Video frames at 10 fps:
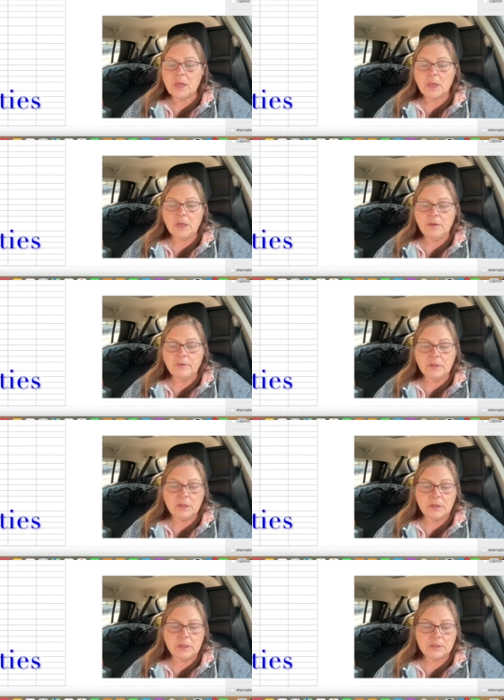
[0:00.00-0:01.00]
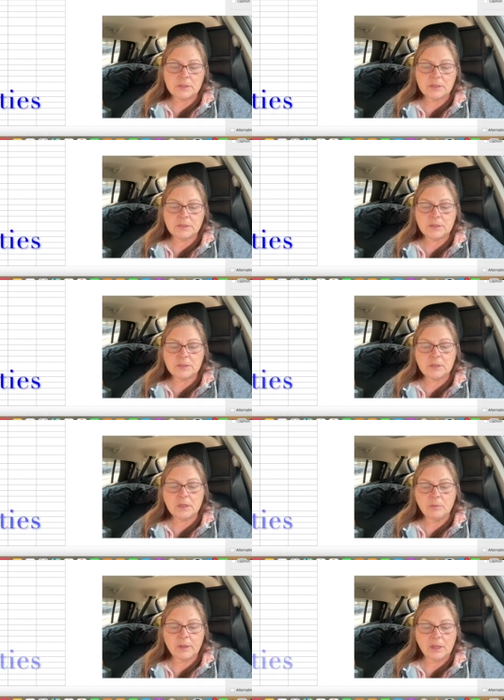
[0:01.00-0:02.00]
And even this list is a
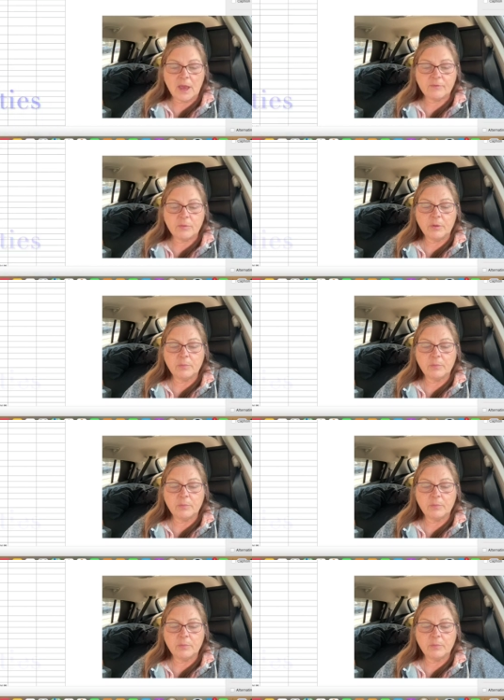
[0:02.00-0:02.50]
little bit laughable